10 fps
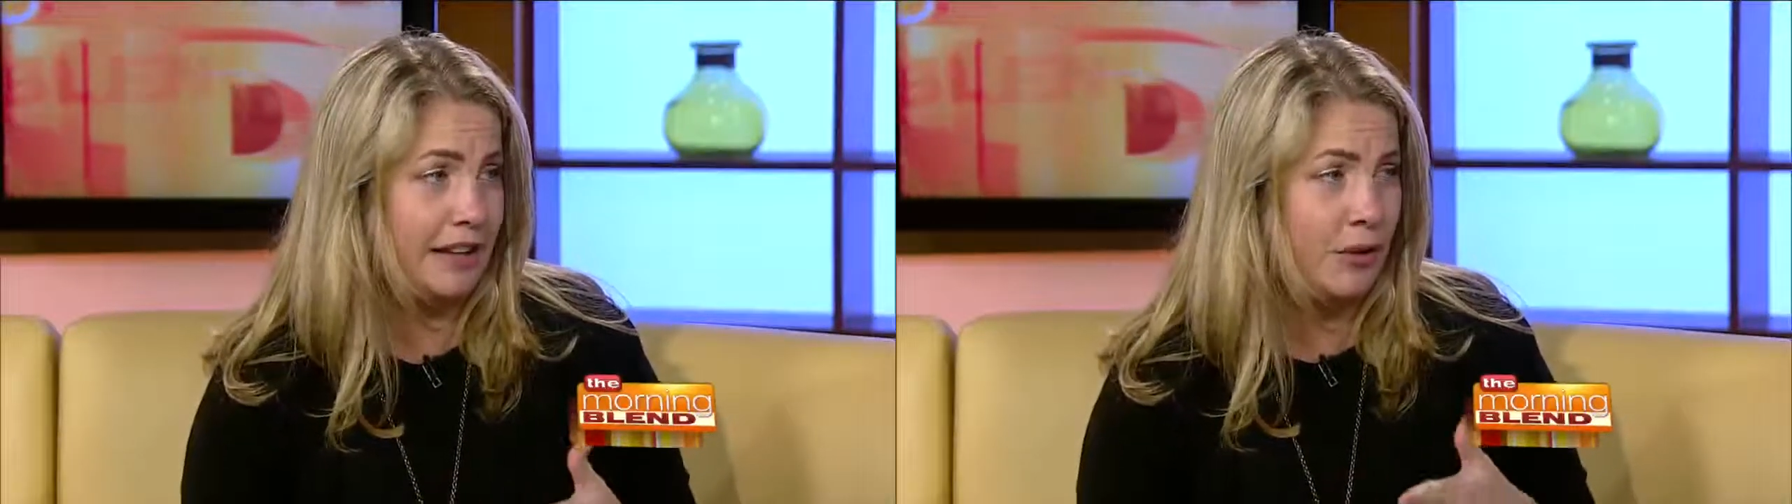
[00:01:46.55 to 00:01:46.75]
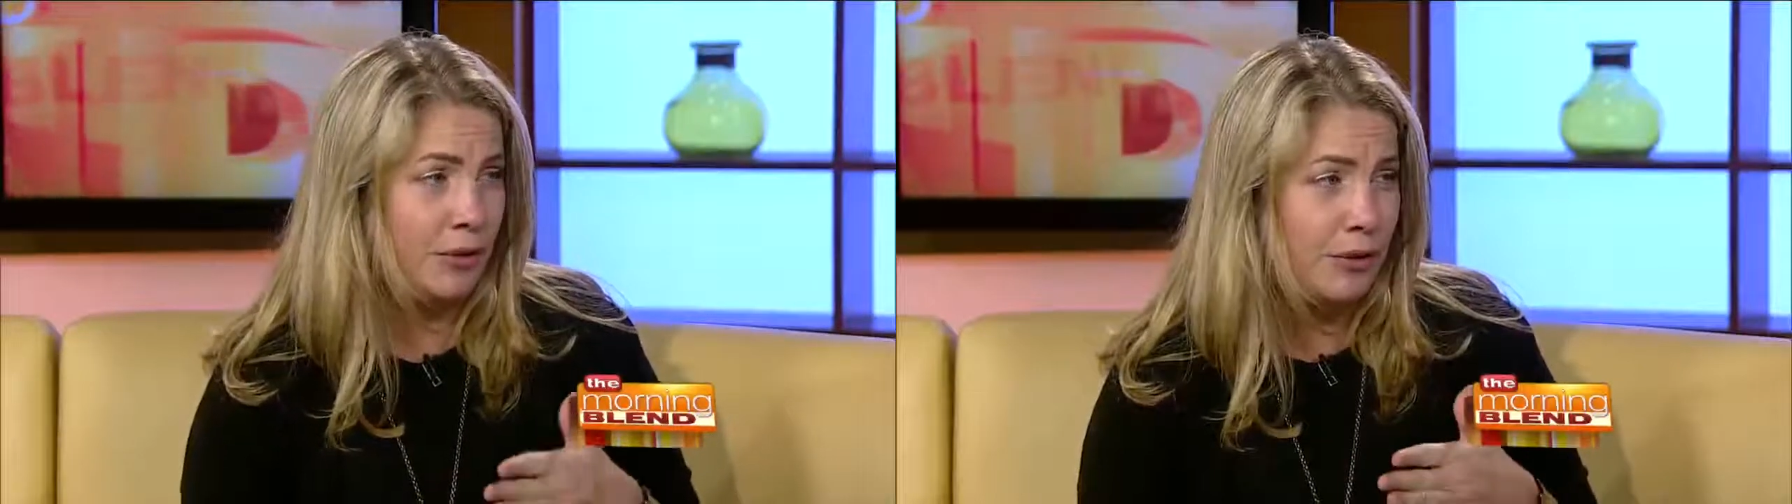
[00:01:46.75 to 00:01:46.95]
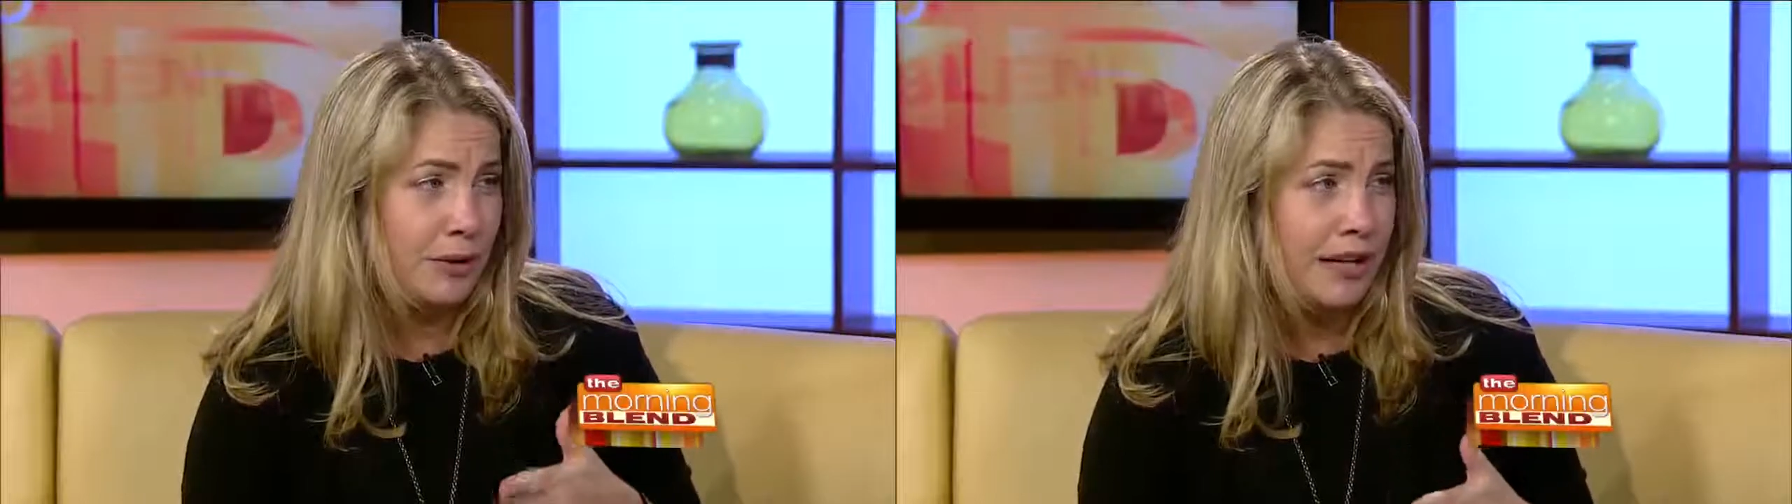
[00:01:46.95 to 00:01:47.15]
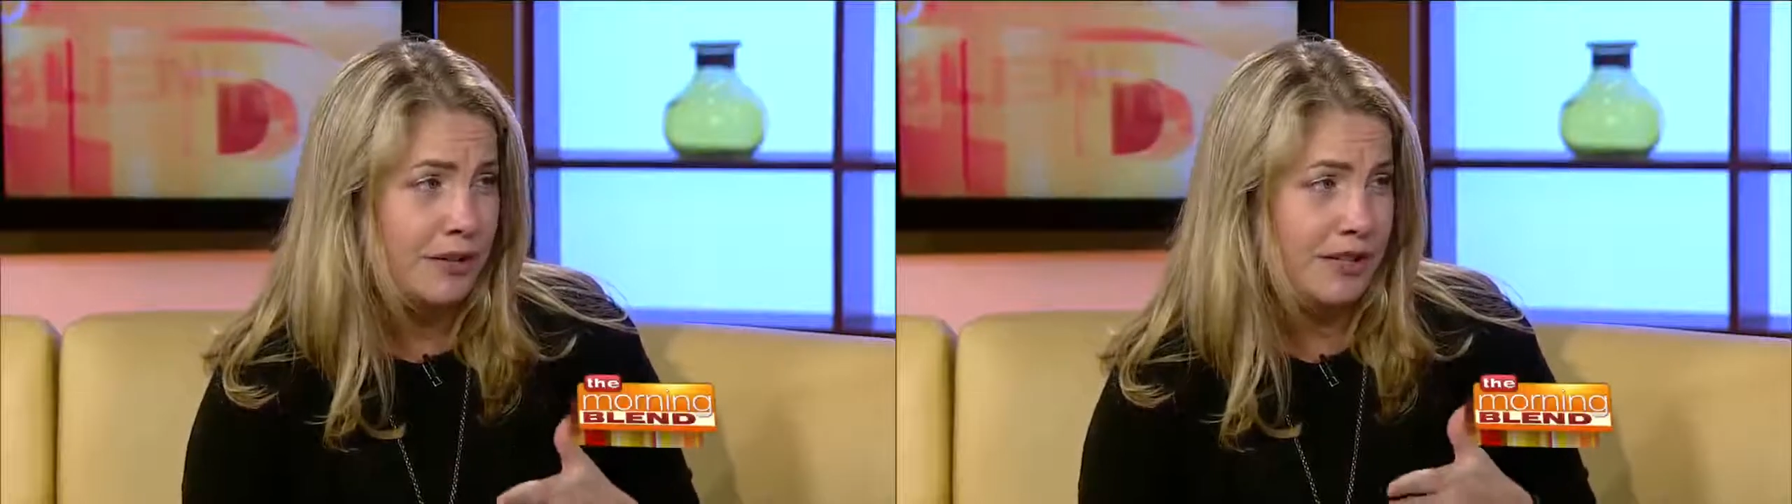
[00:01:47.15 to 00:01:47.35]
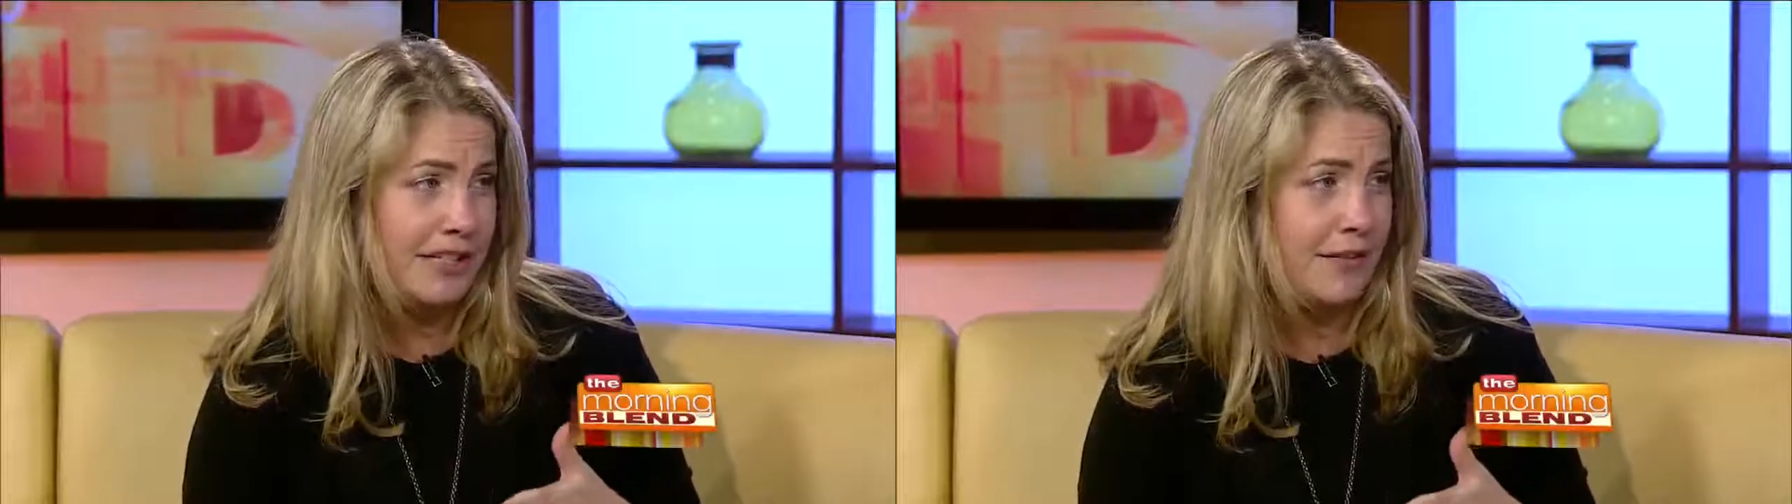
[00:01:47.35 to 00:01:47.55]
that over
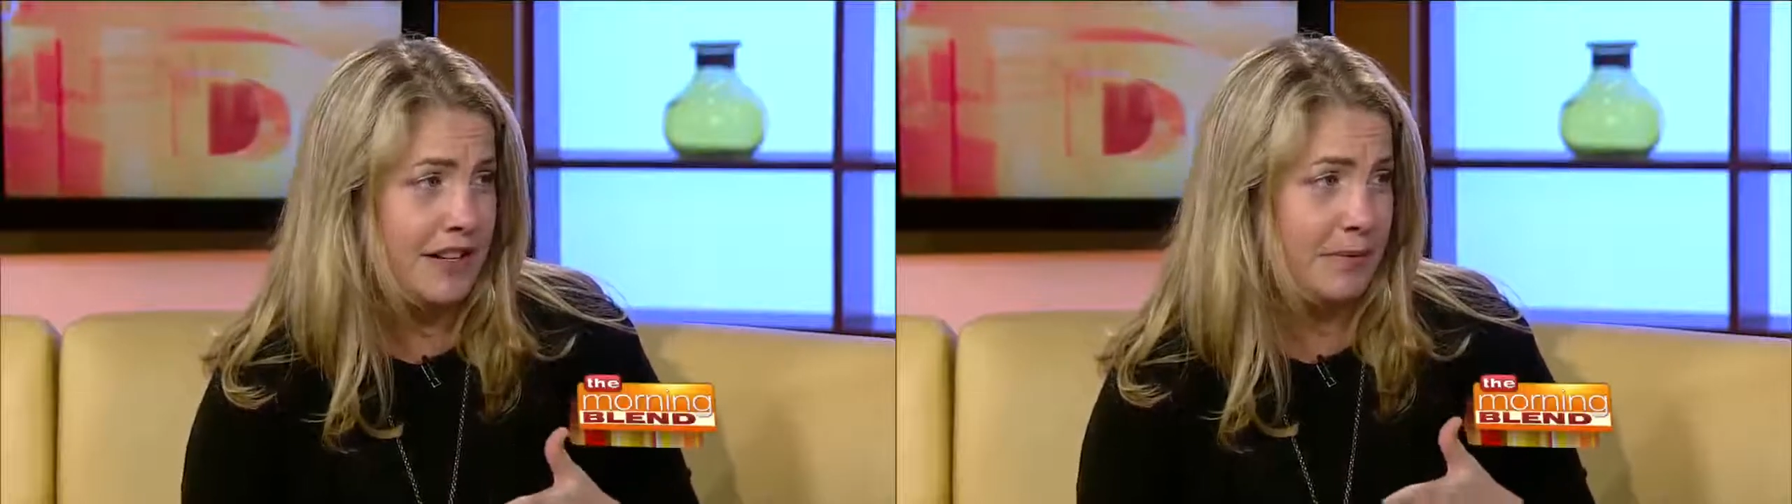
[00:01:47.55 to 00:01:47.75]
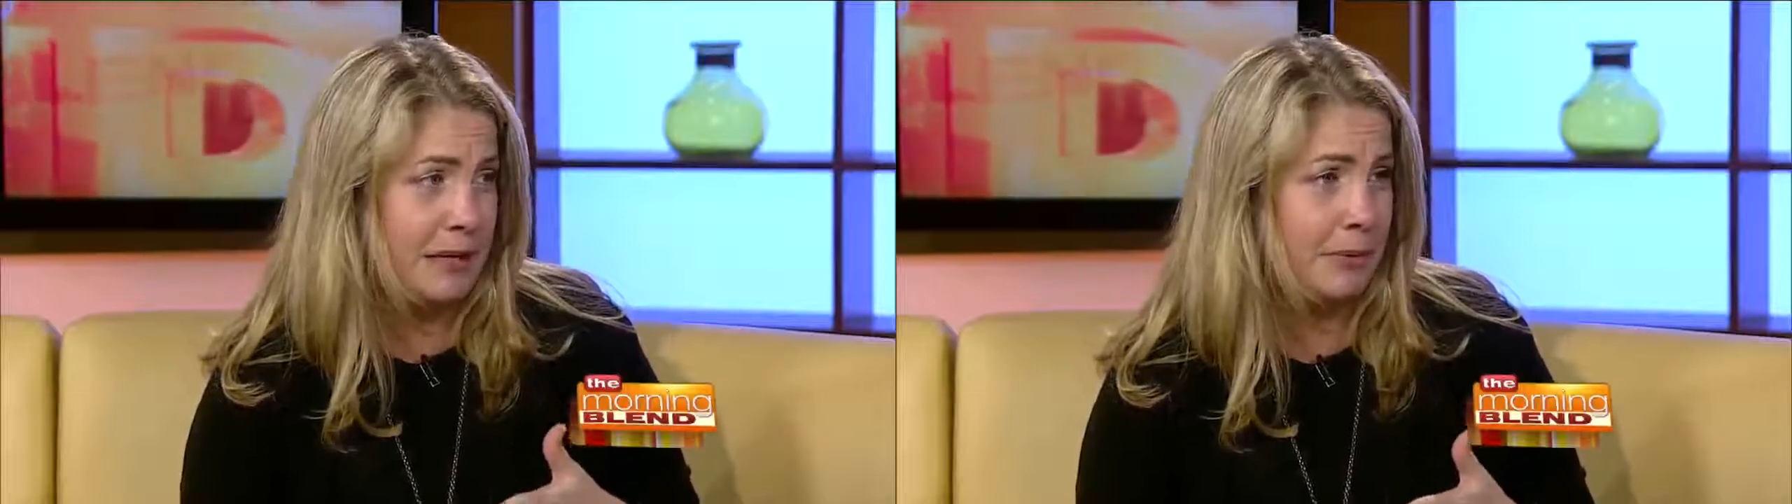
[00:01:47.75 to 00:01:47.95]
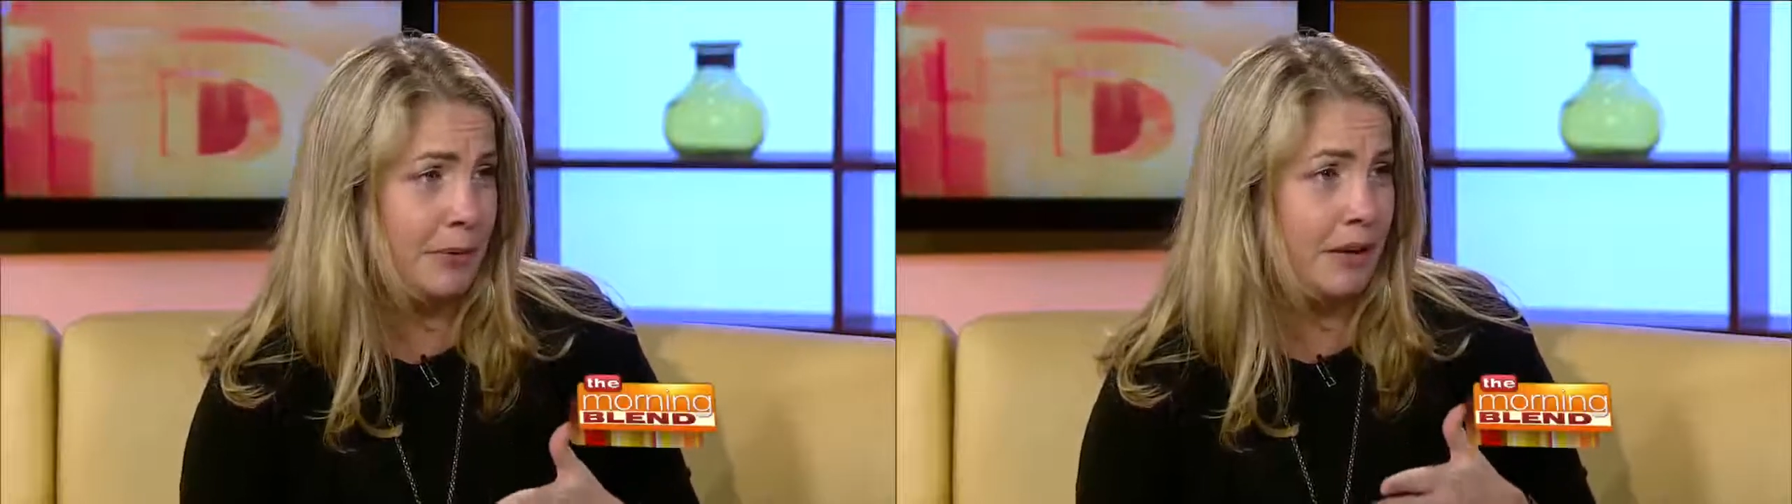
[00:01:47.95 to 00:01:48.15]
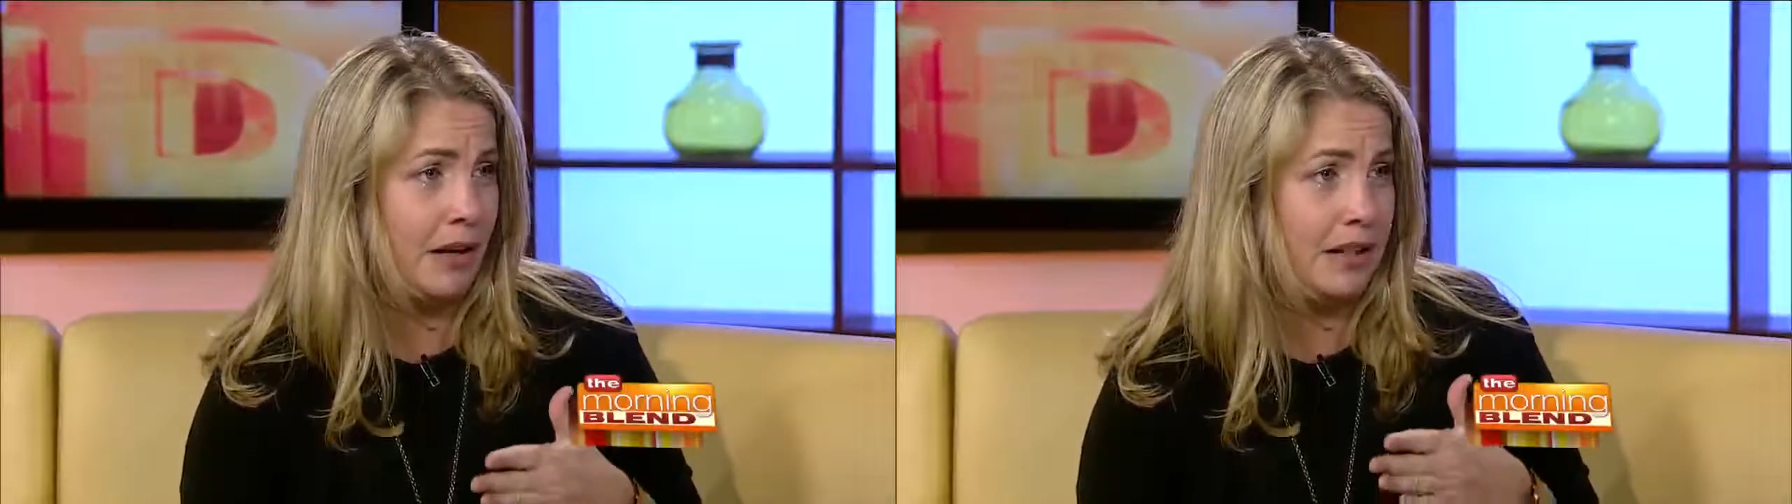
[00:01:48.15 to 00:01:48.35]
370 people